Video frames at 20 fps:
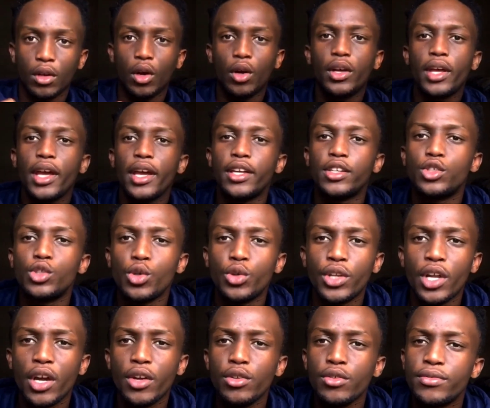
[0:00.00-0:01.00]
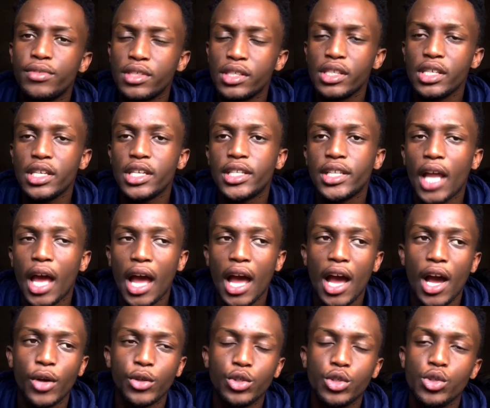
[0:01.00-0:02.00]
Okay, so now you've seen
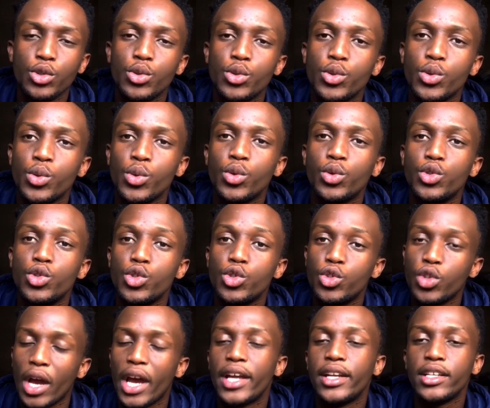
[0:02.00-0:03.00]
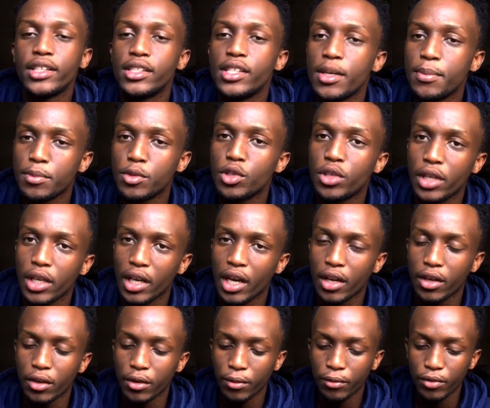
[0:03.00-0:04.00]
how to try and attempt to get
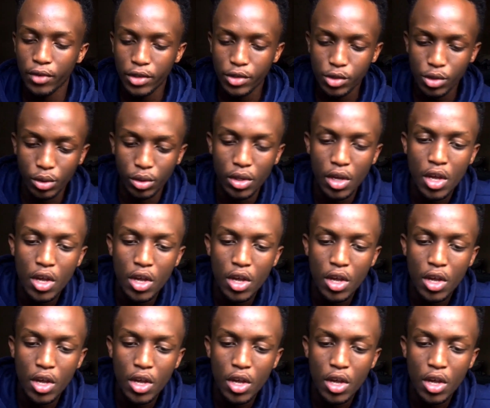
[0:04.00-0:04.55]
out of the friend zone.